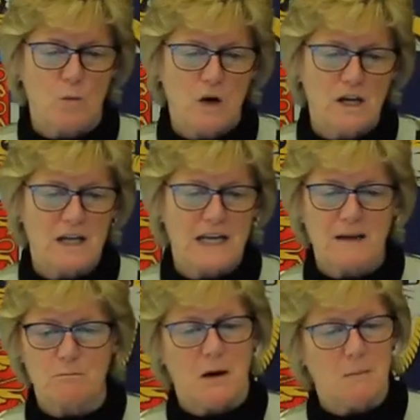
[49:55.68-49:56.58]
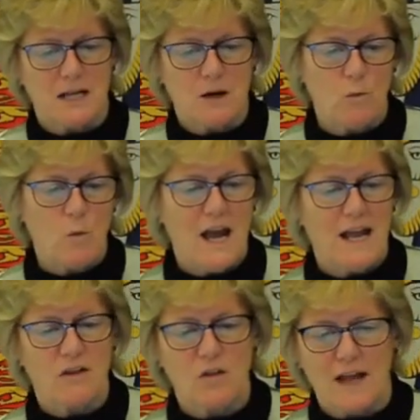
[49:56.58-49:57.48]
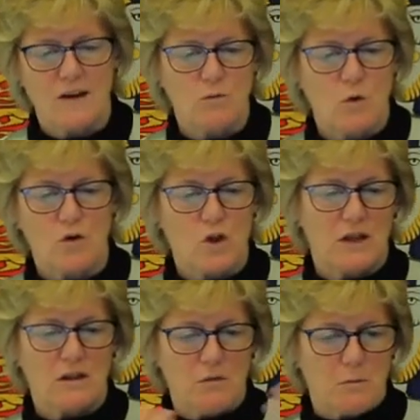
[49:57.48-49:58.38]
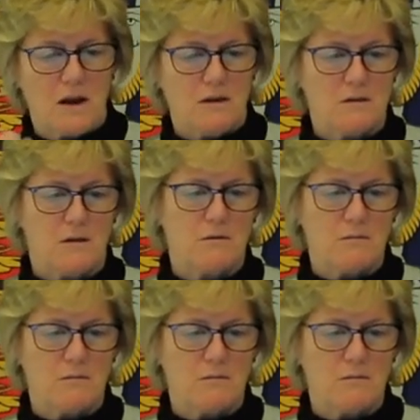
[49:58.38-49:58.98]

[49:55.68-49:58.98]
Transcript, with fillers: for working: public awareness, hand washing, spread,